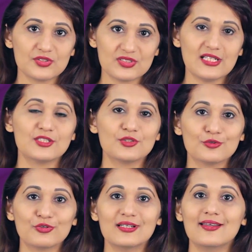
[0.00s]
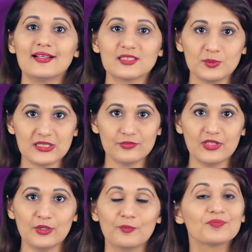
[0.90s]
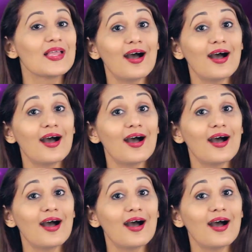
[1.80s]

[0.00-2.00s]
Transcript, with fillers: So stay tuned for next week's video.